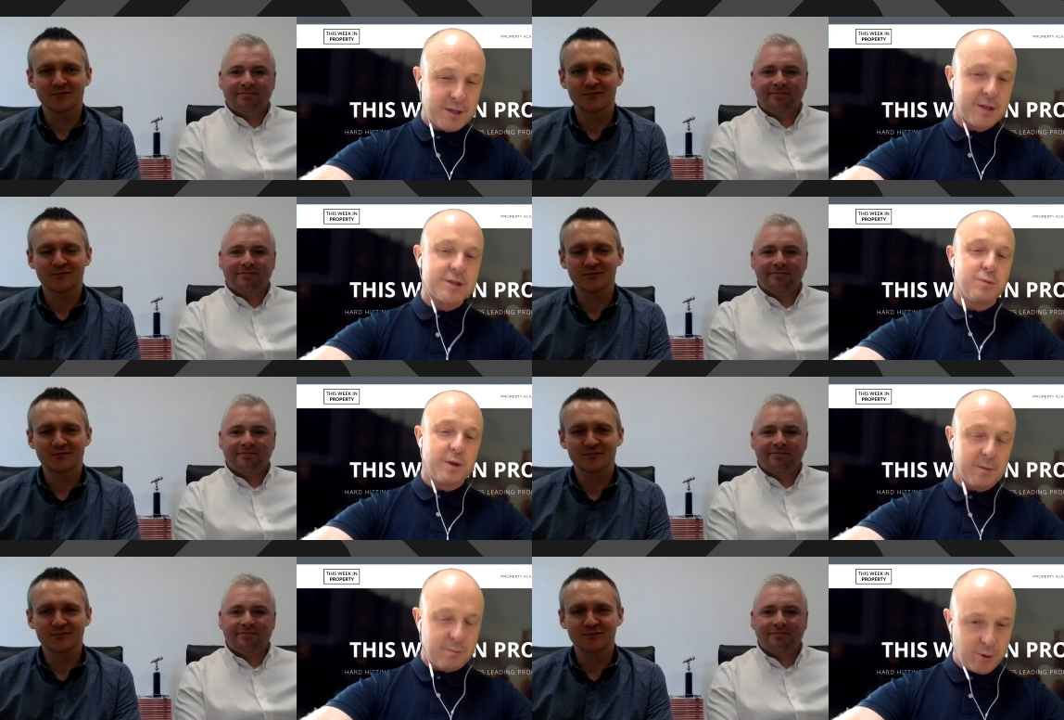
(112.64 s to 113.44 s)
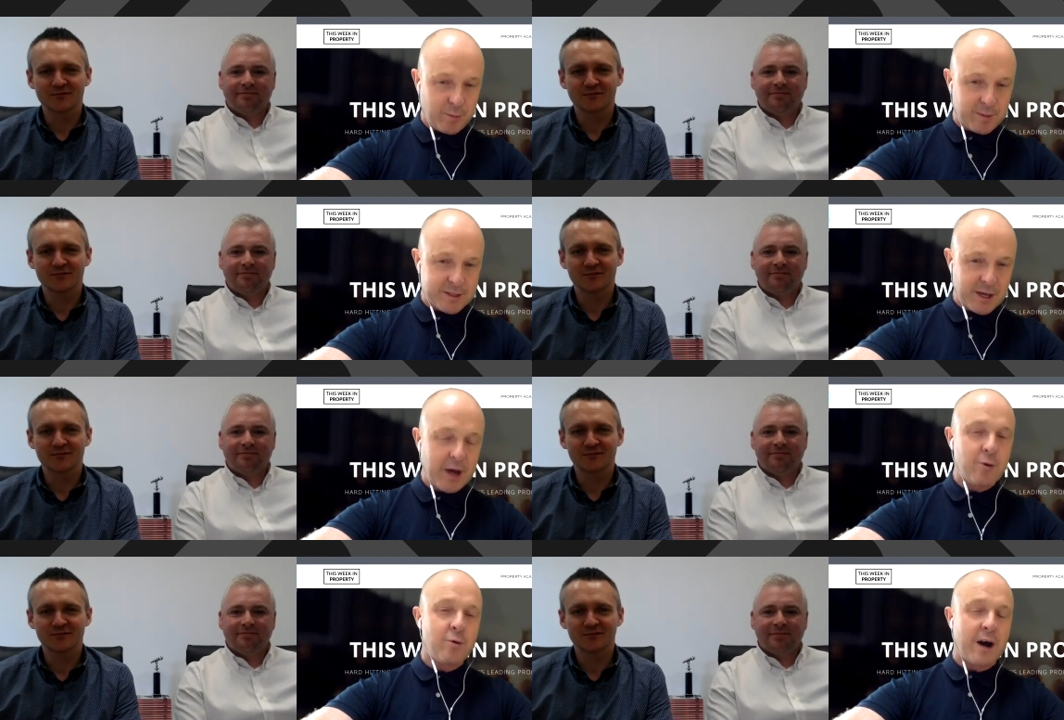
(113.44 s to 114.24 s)
Speaker 1: This Week in Property.
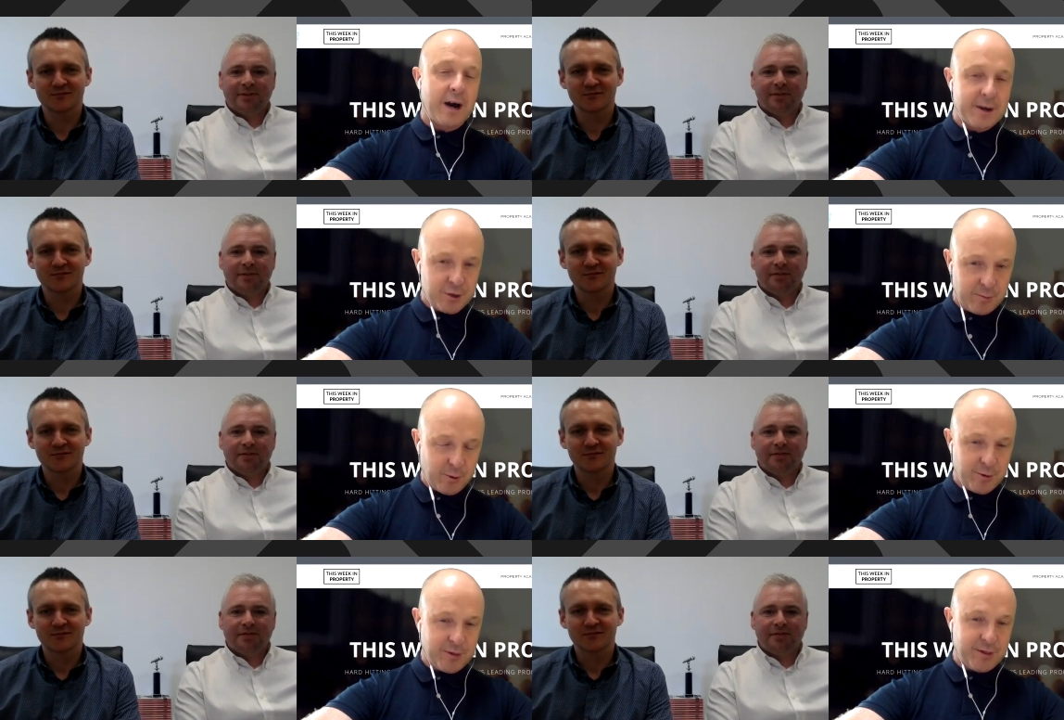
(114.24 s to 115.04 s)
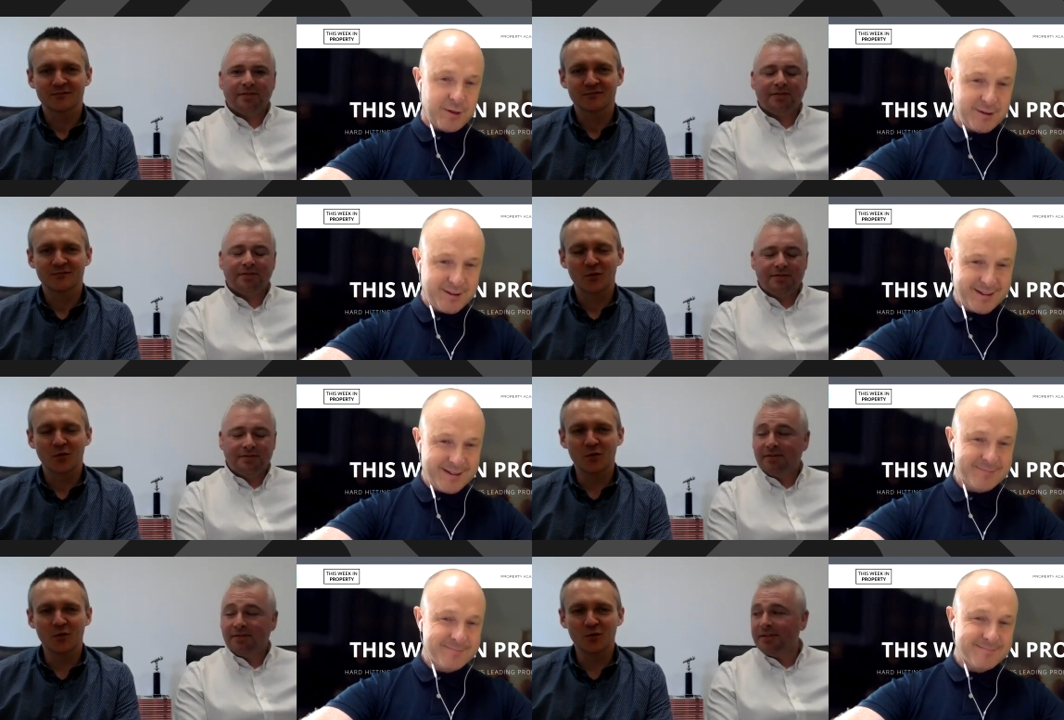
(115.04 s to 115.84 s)
How are you both?
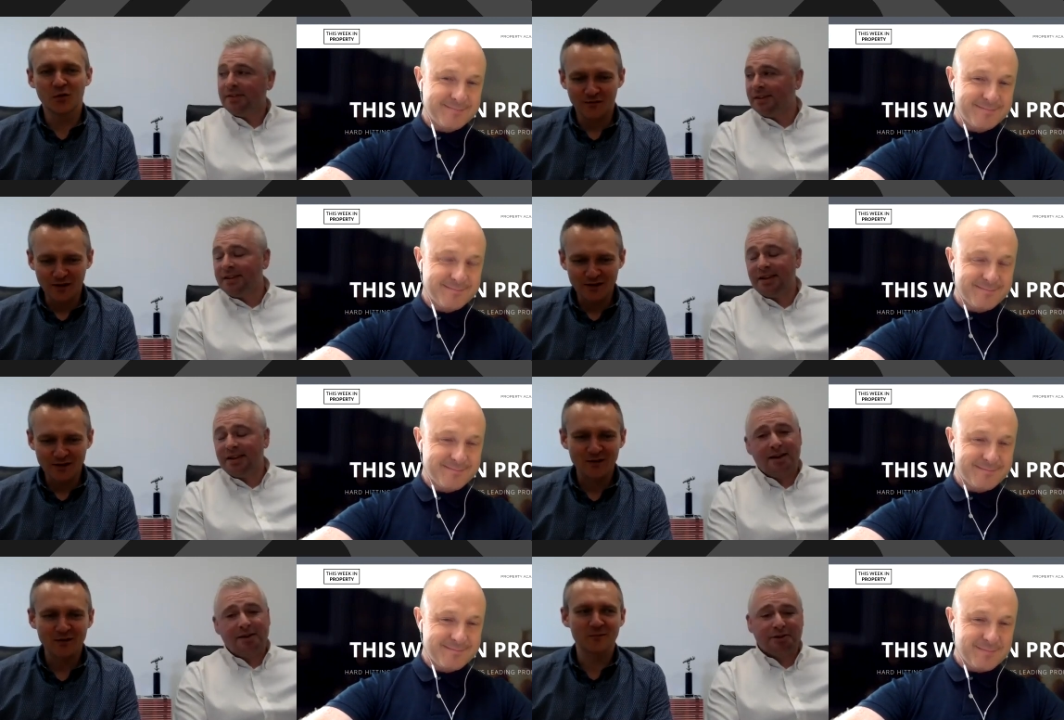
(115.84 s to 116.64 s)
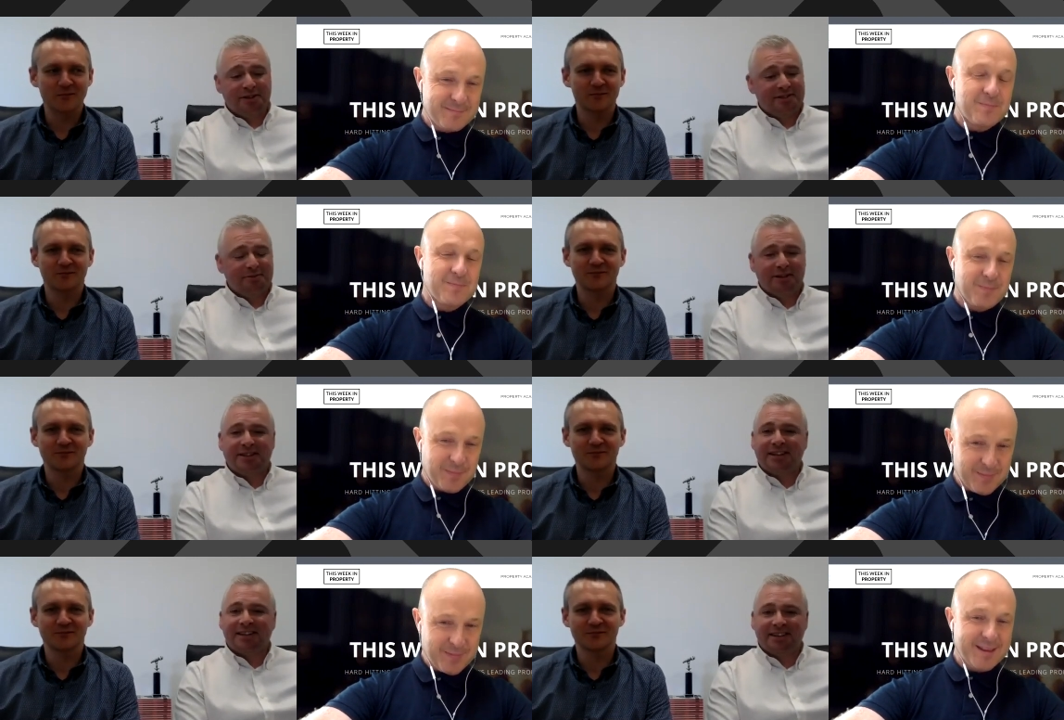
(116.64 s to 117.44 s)
Oh, good, thanks. Yeah, all
Speaker 2: good, all
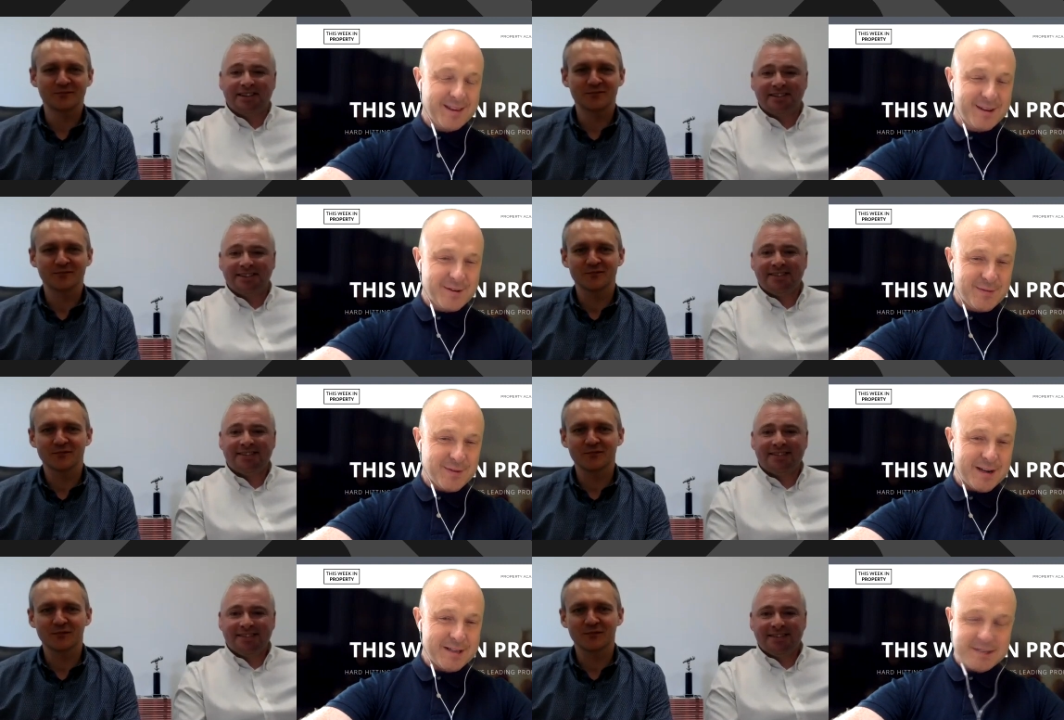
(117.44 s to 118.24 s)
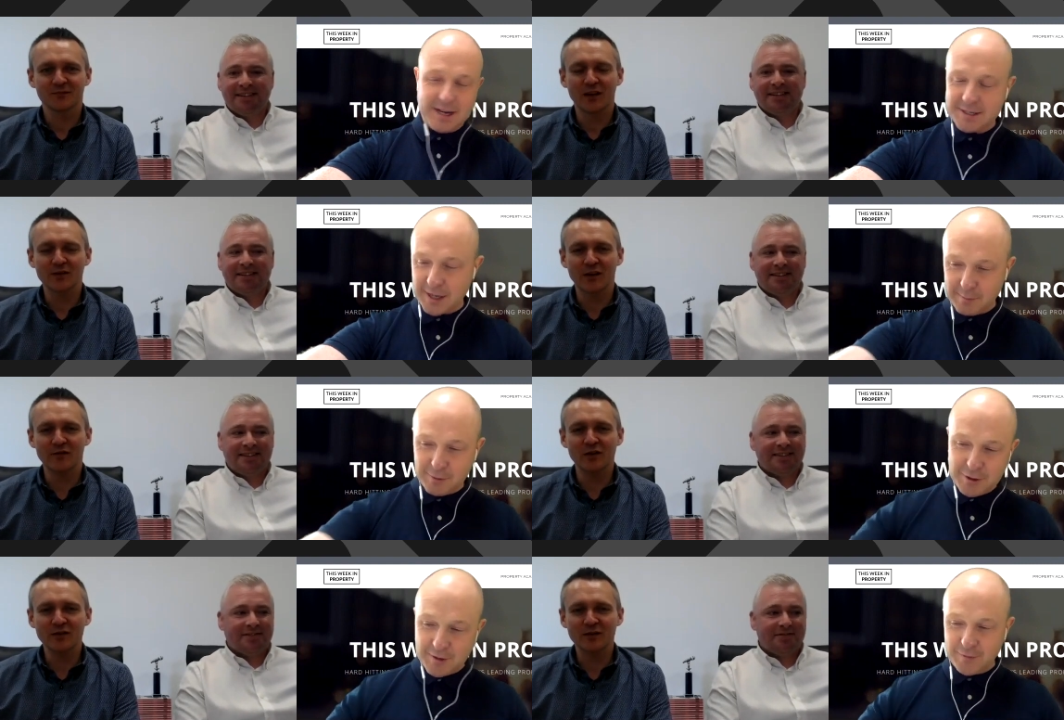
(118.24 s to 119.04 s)
good, thank you.
Speaker 1: Fantastic.
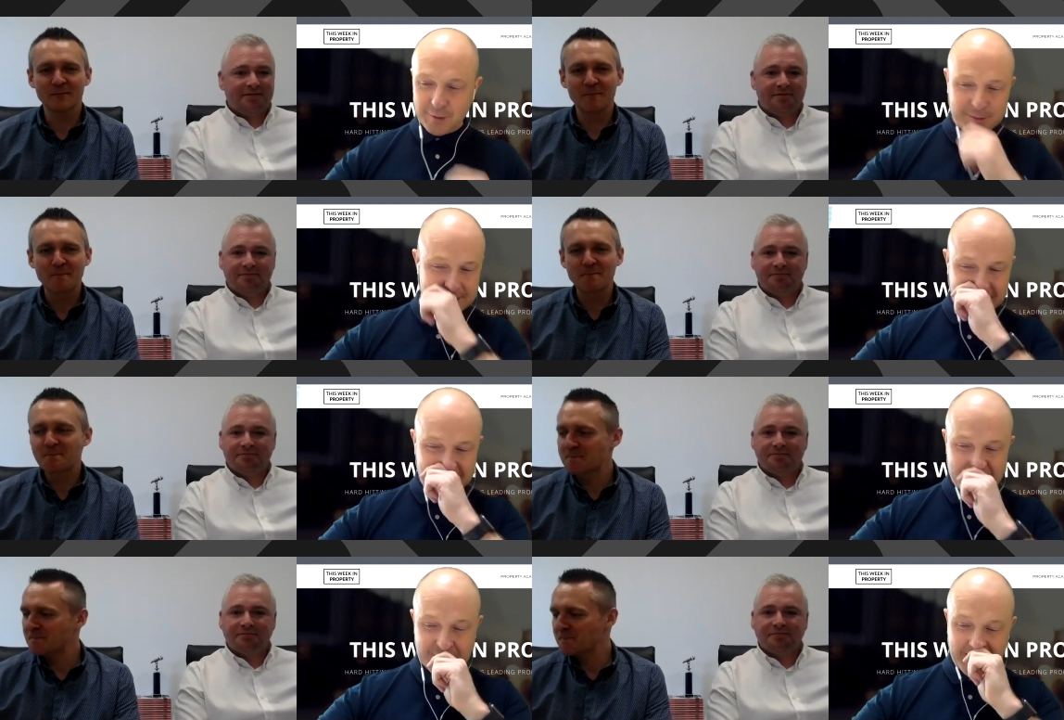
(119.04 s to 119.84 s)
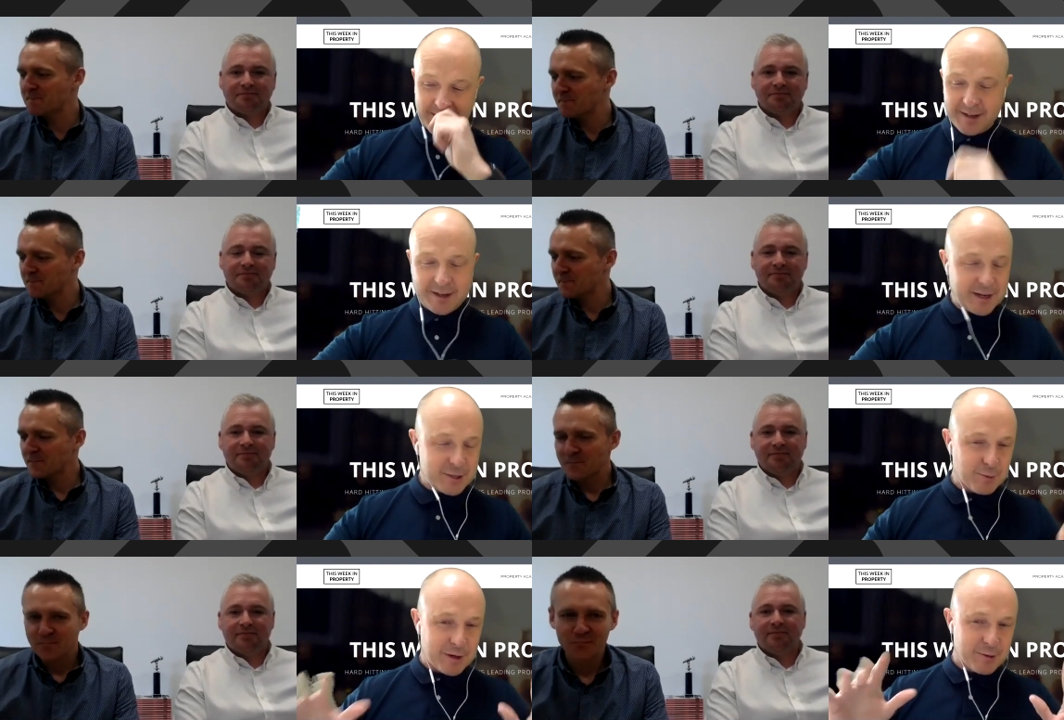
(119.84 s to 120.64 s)
I'm looking forward to this chat,
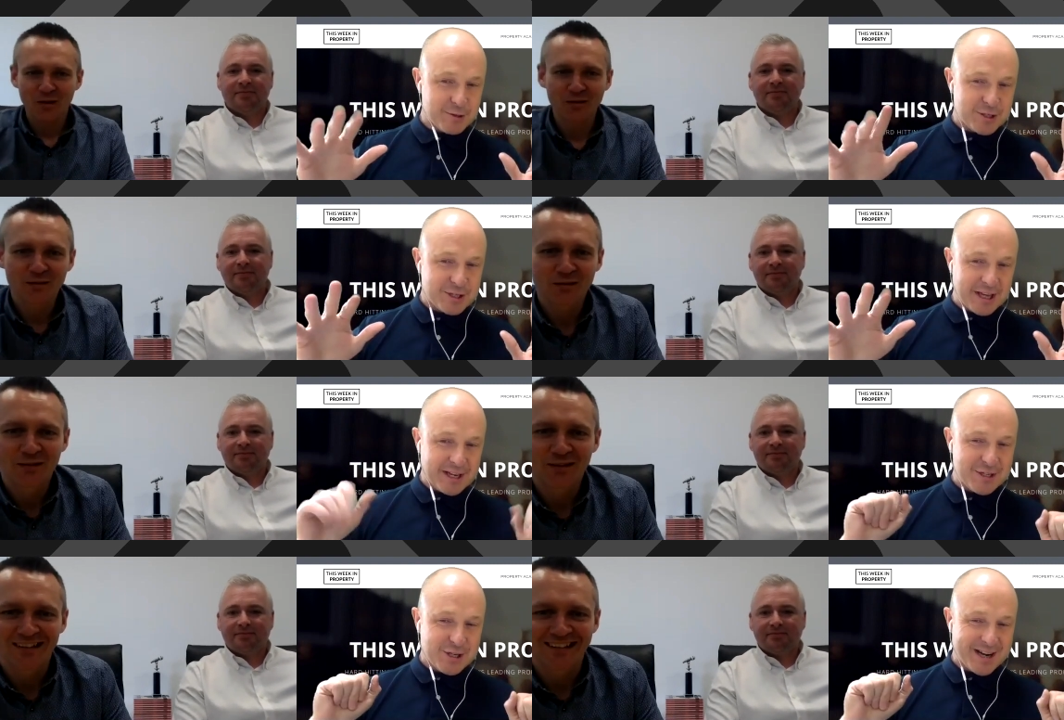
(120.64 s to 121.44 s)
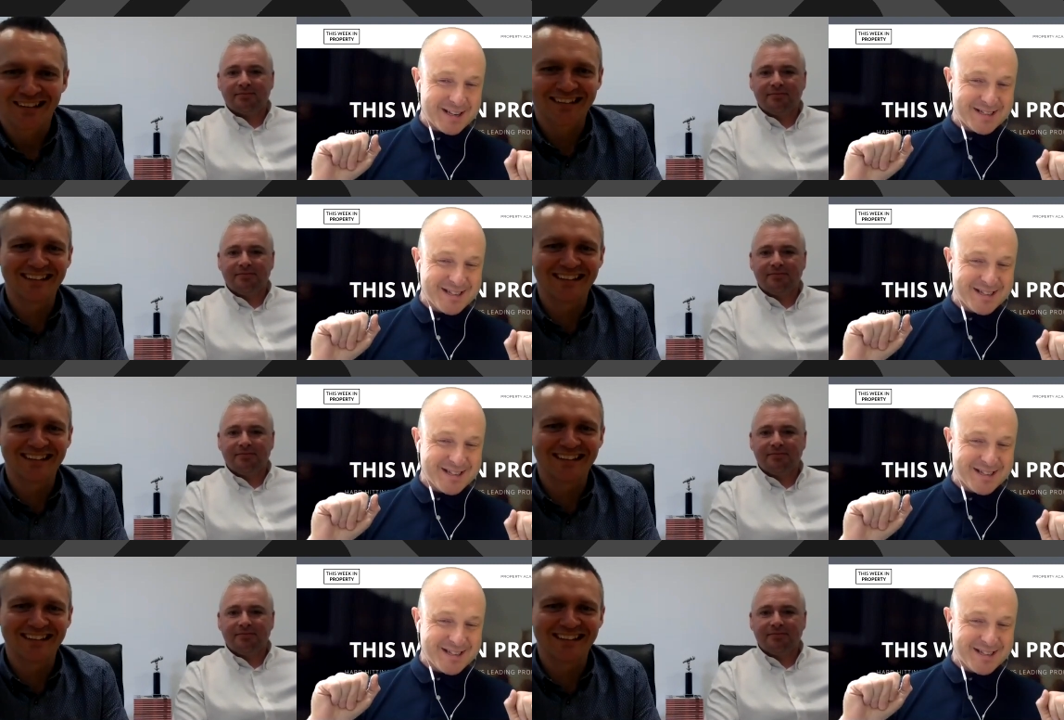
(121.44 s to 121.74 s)
and it's one of those scary chats.